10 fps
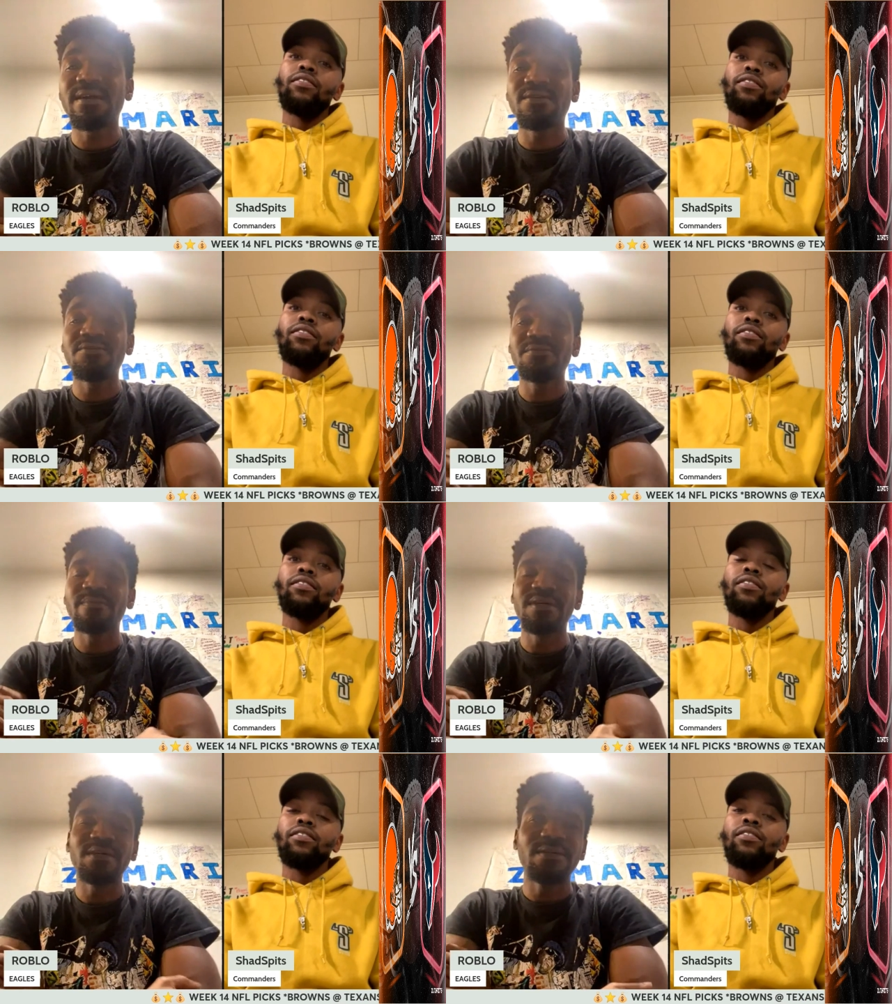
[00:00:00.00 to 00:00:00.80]

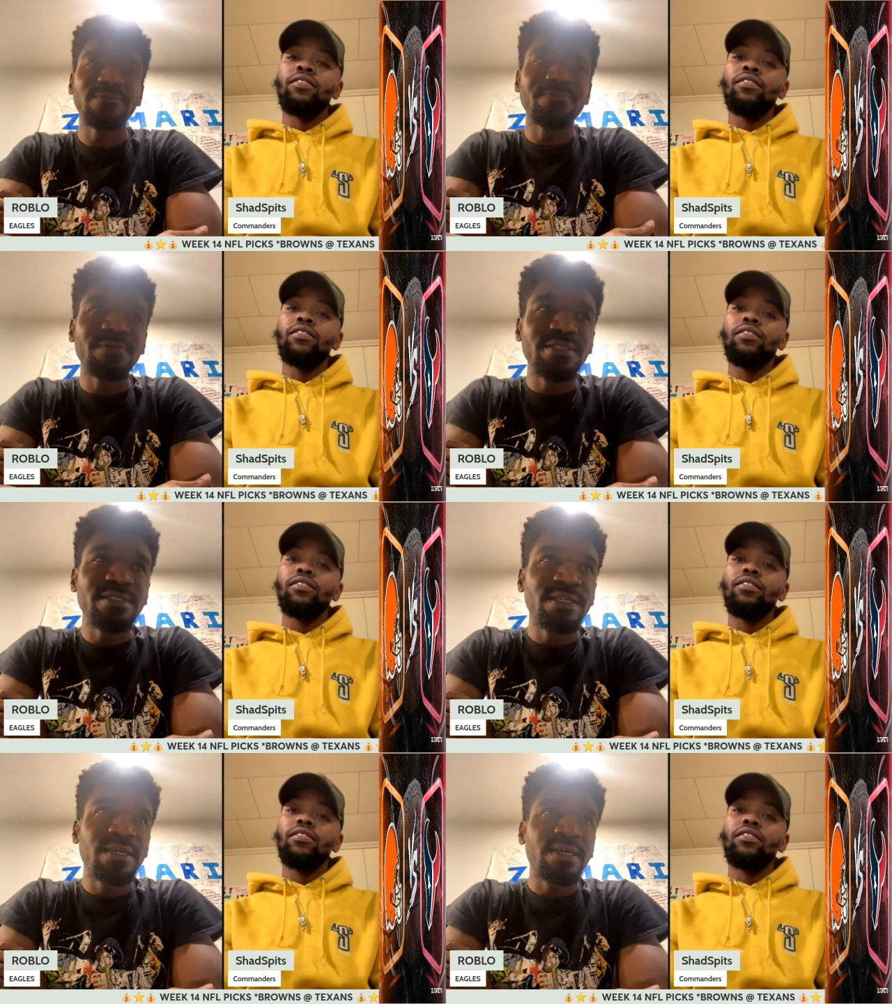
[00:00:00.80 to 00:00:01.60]
Speaker 1: home.
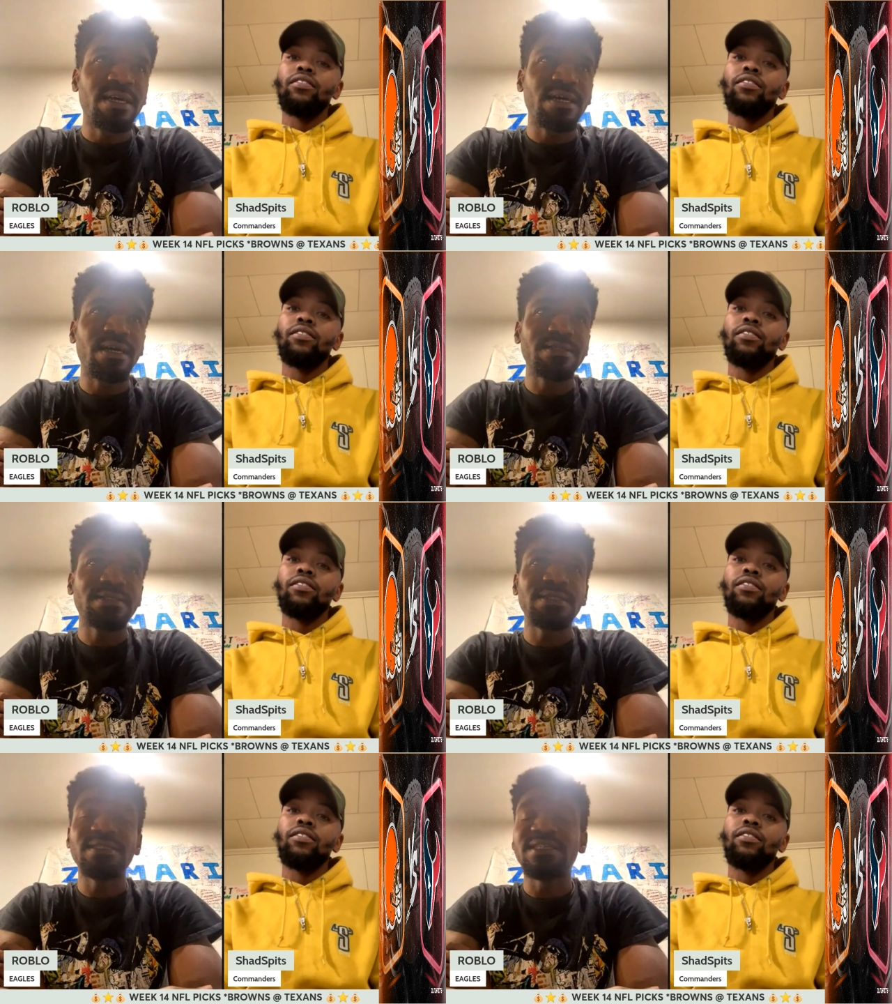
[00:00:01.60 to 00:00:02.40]

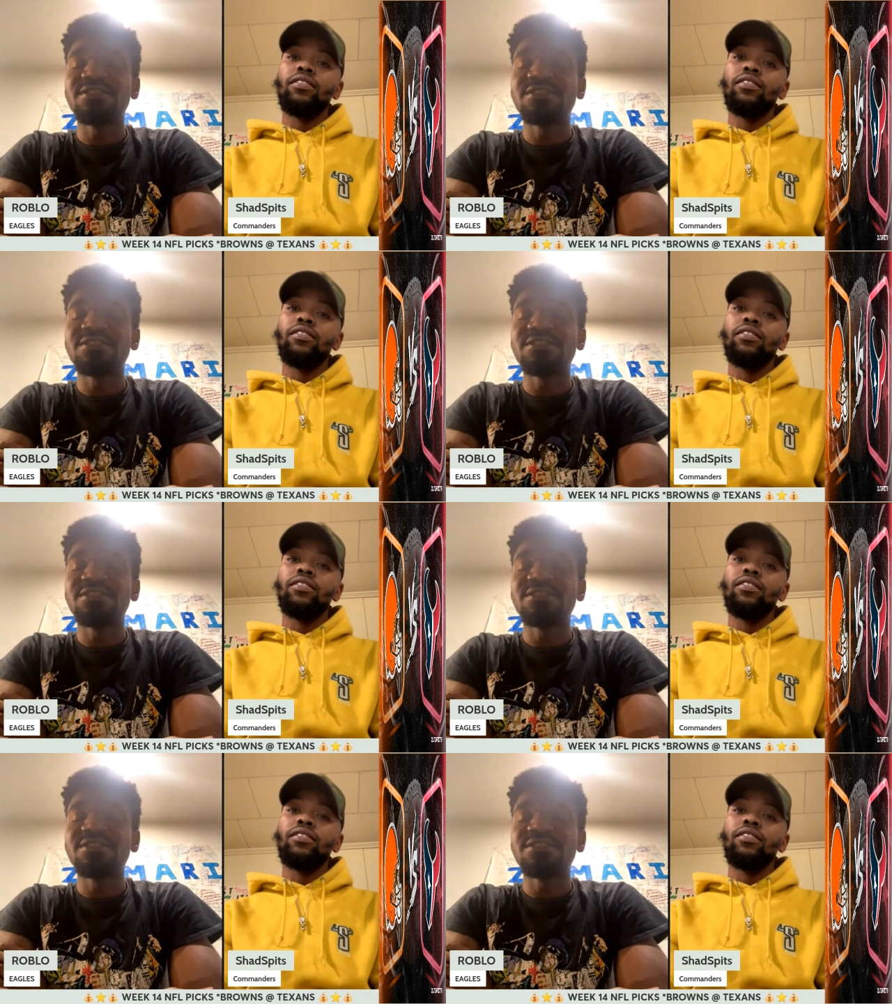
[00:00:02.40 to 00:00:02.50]
C.J.